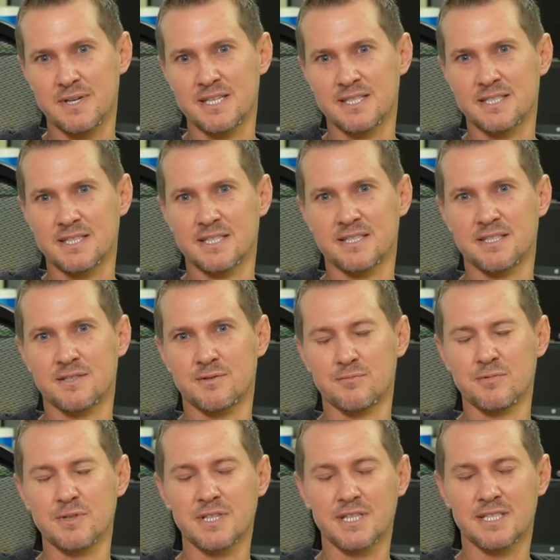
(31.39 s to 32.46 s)
is it's
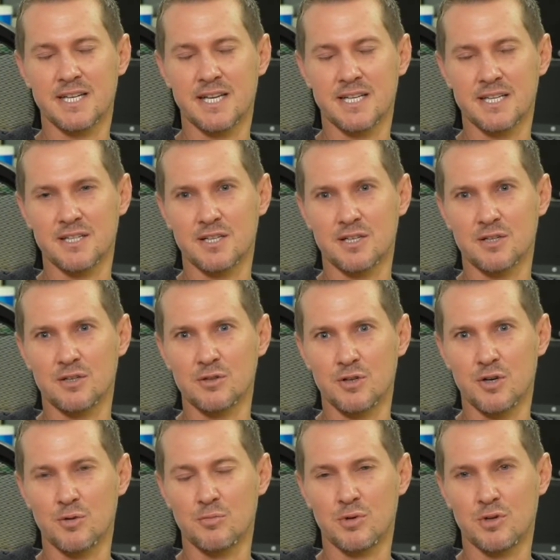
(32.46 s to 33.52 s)
really taking a
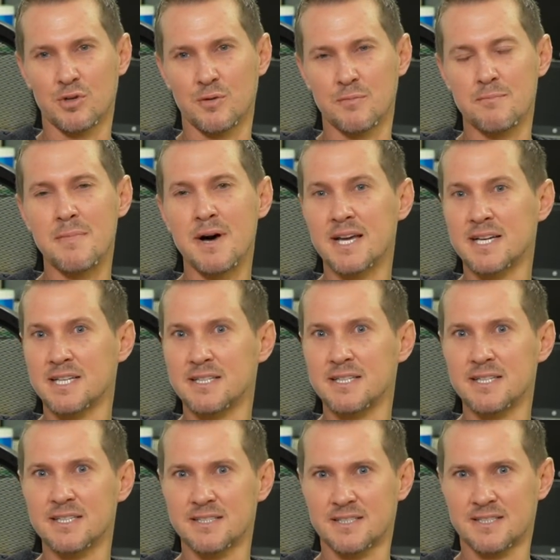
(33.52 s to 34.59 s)
global
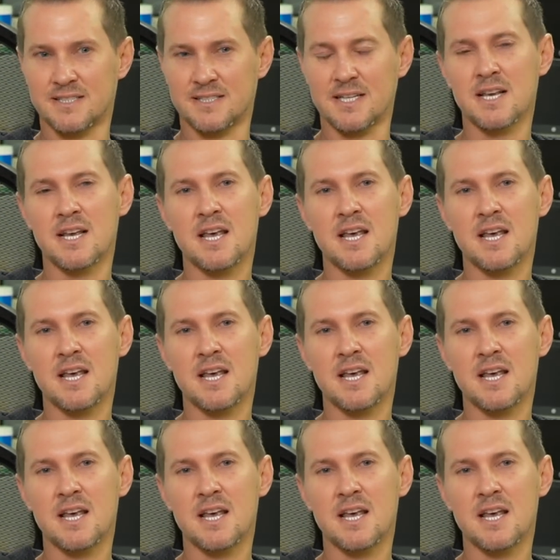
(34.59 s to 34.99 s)
mindedness